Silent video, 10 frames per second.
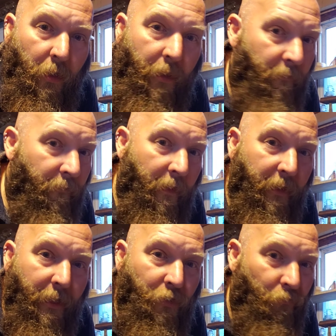and the feather
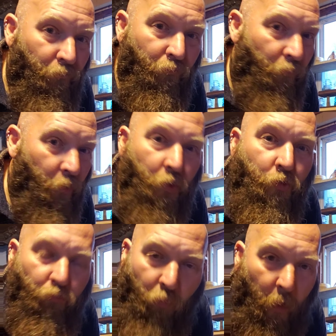gets
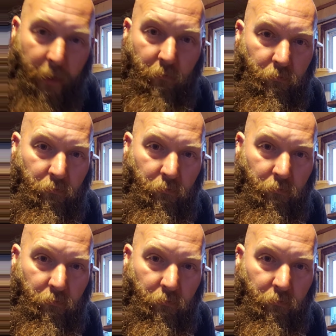destroyed.